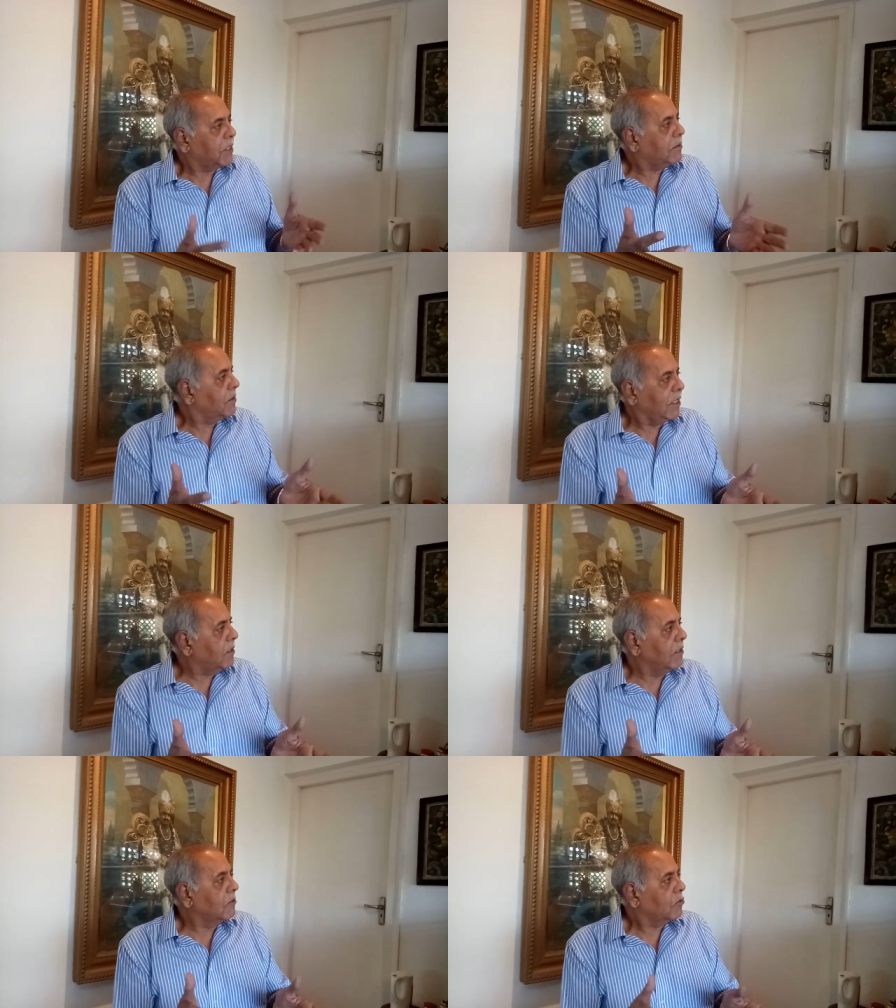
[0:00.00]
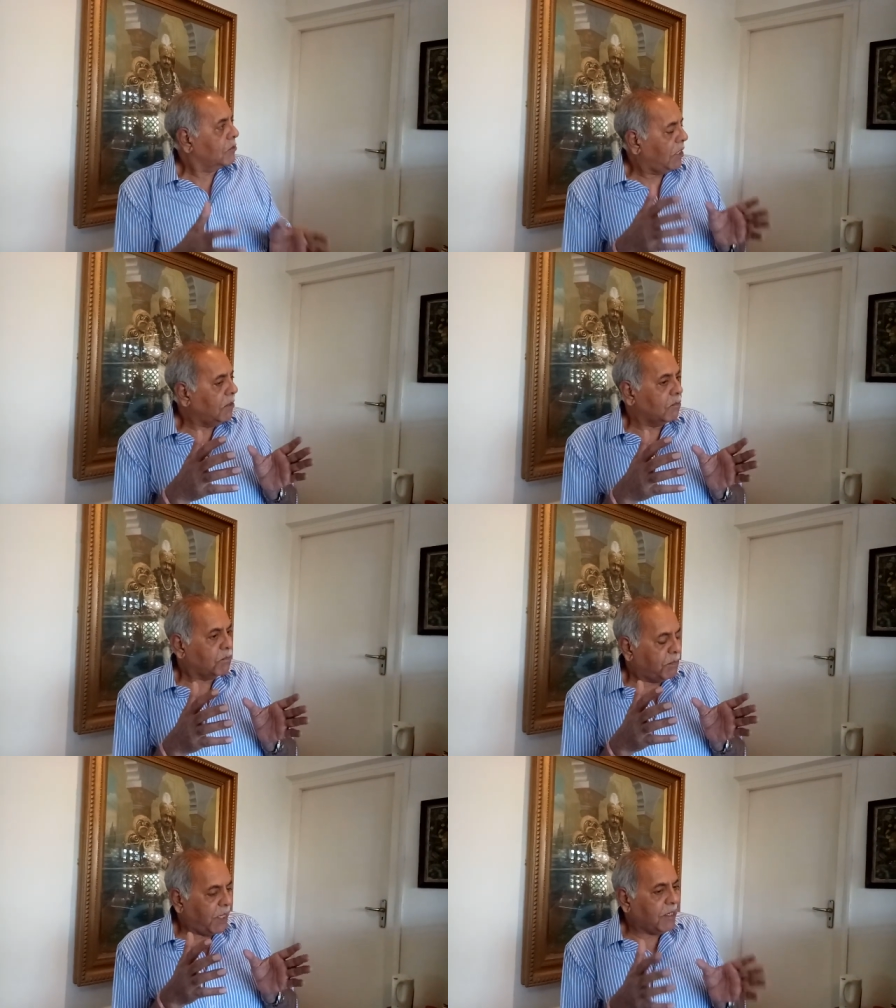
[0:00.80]
But he didn't. They
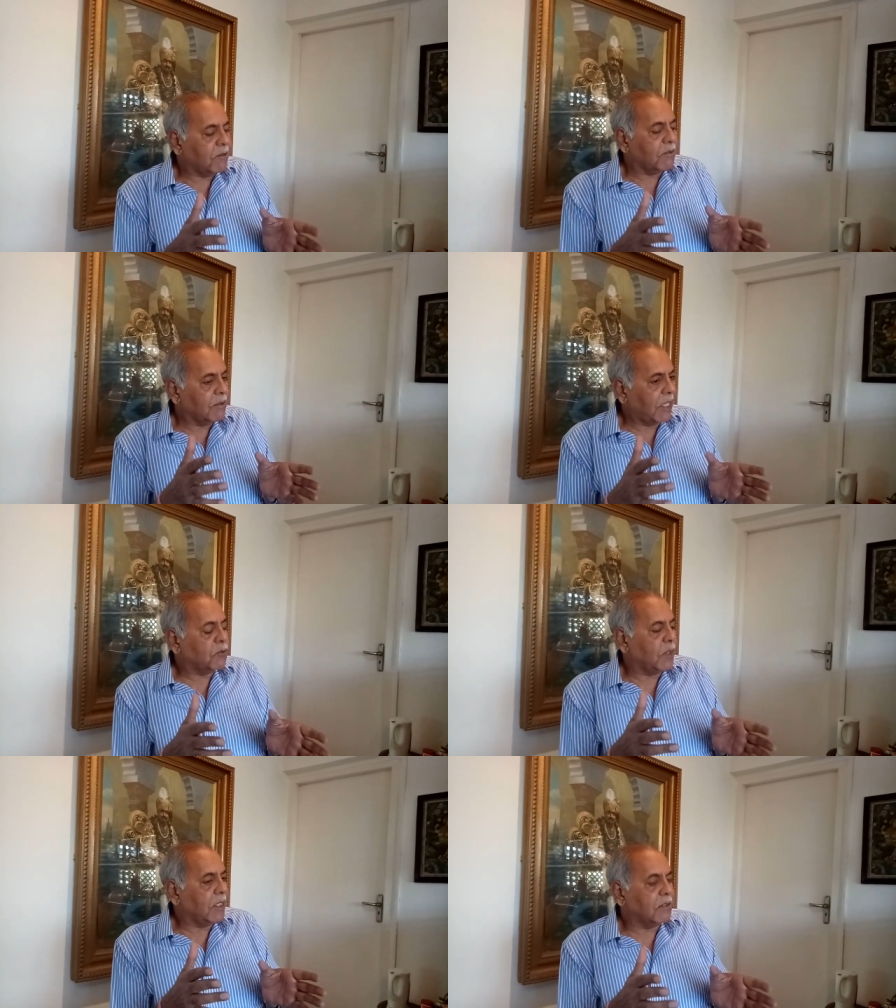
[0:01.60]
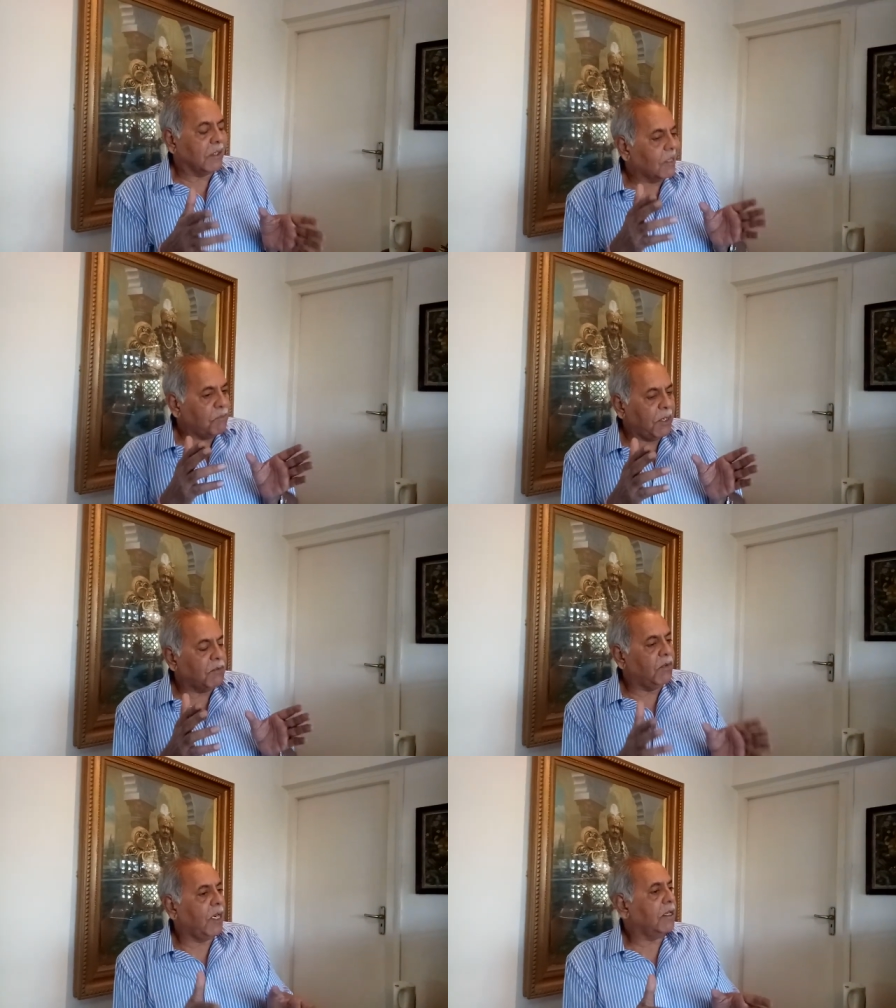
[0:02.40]
played, that's what I said, they
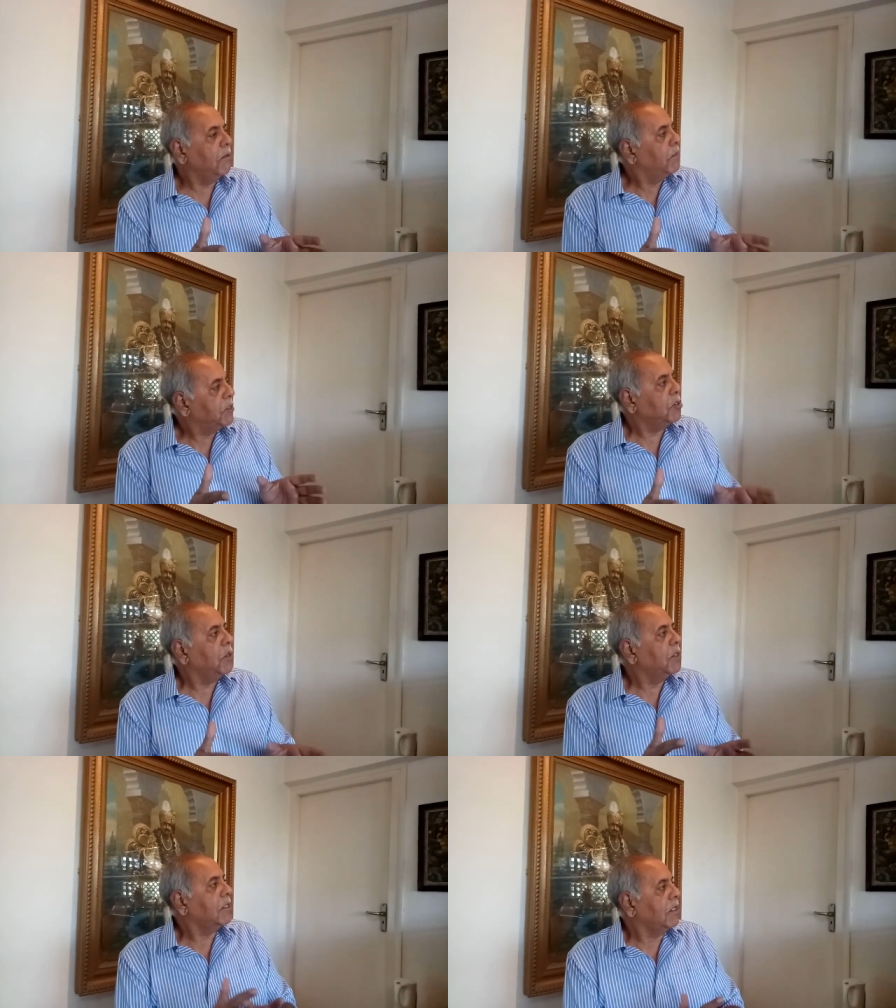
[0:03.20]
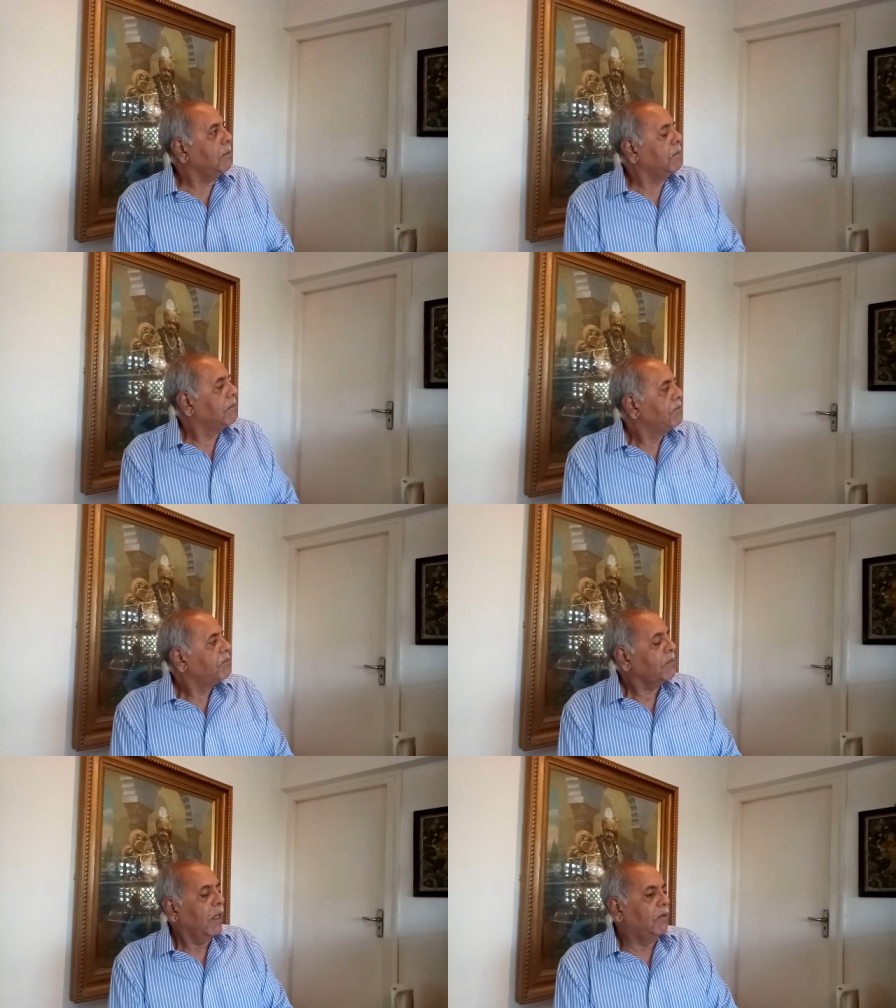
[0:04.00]
played like a mature team,
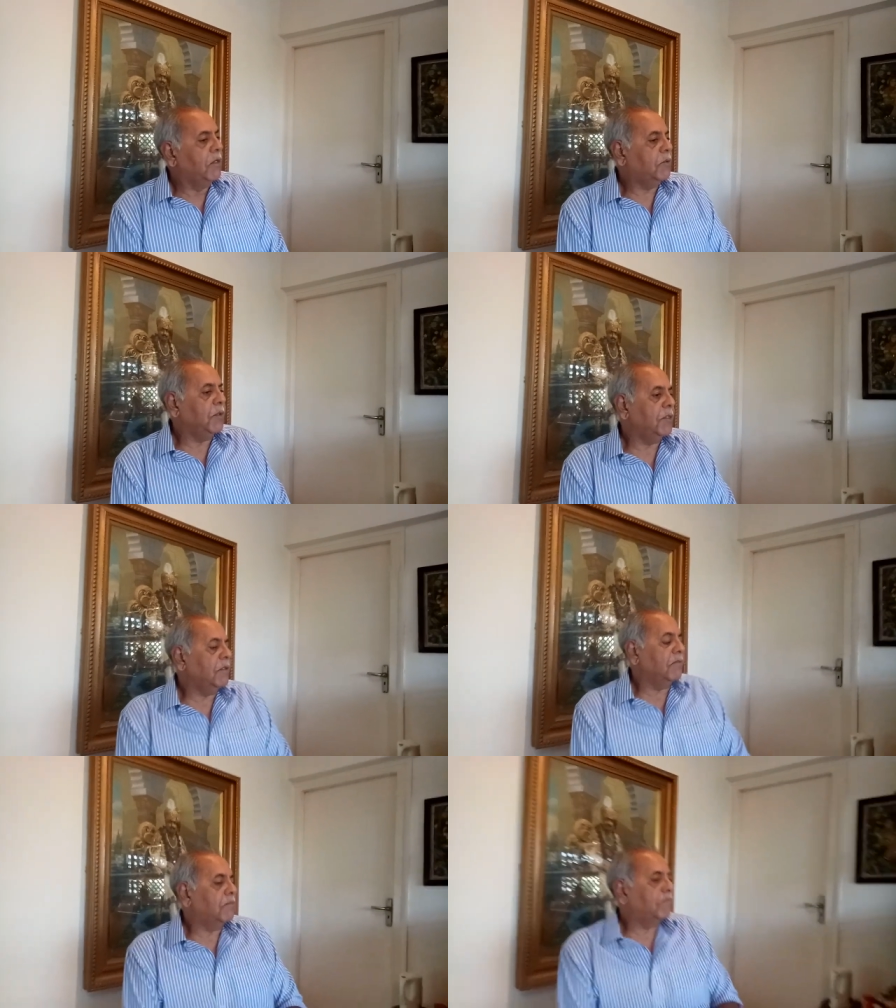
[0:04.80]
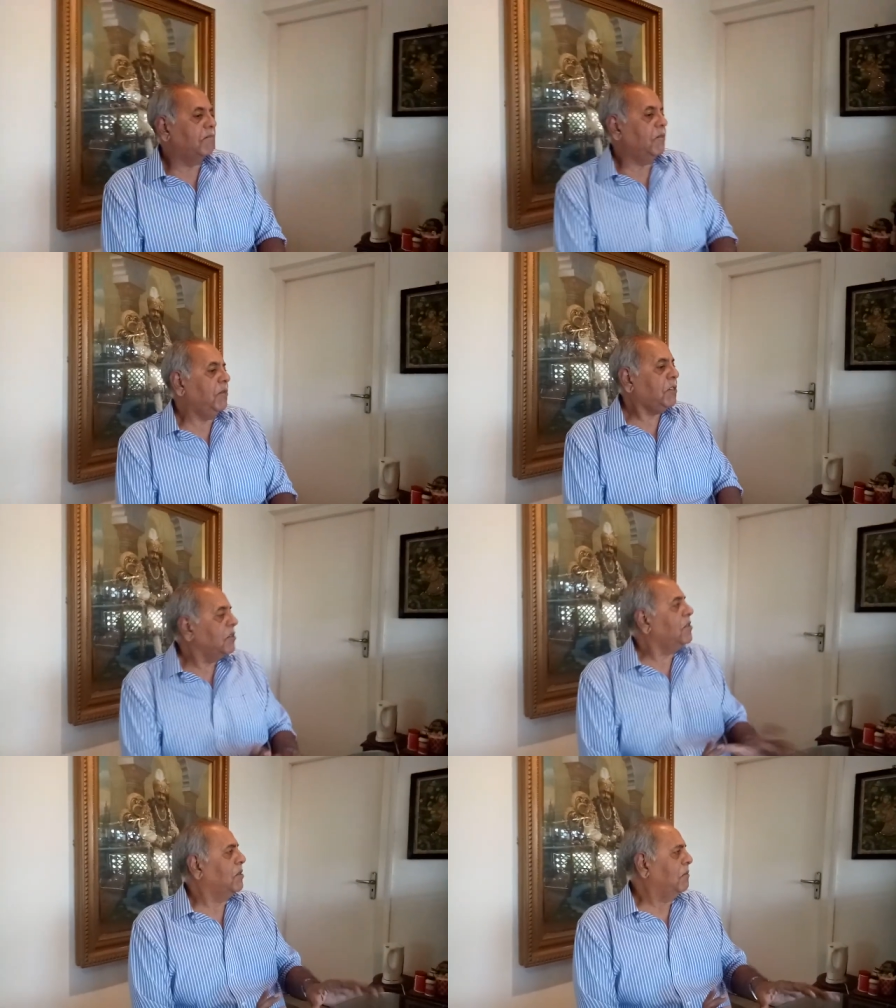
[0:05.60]
which was a,
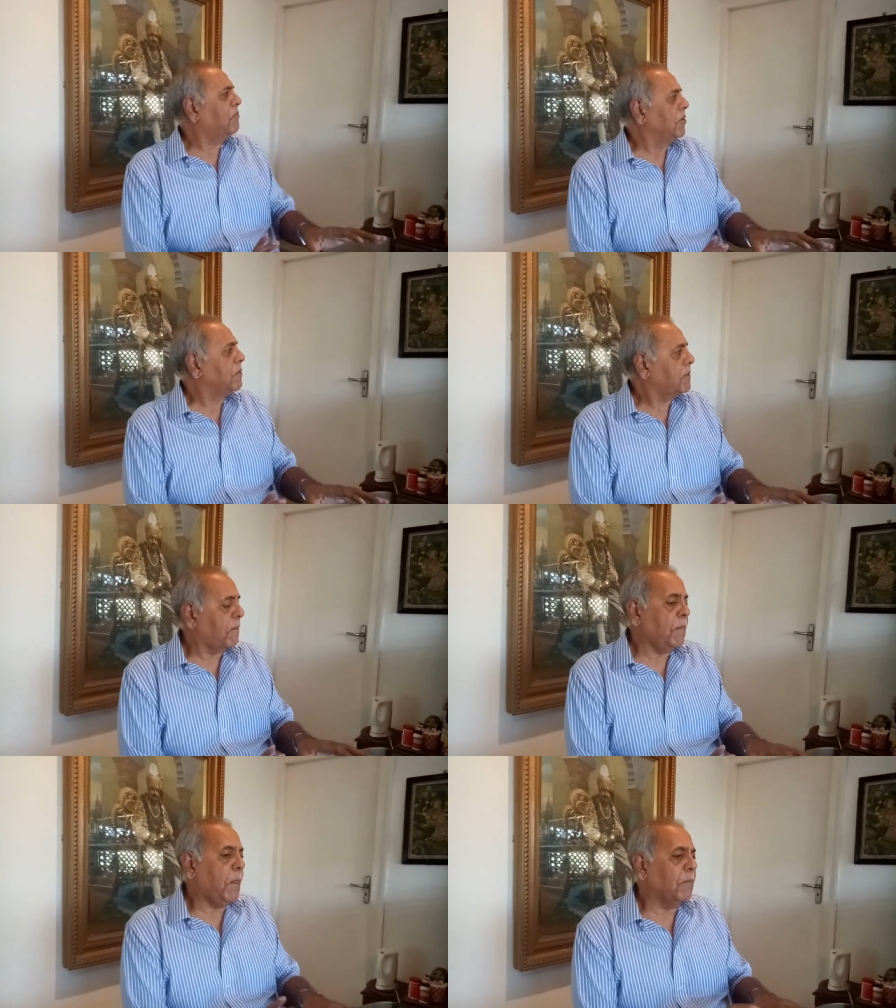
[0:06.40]
which is the difference.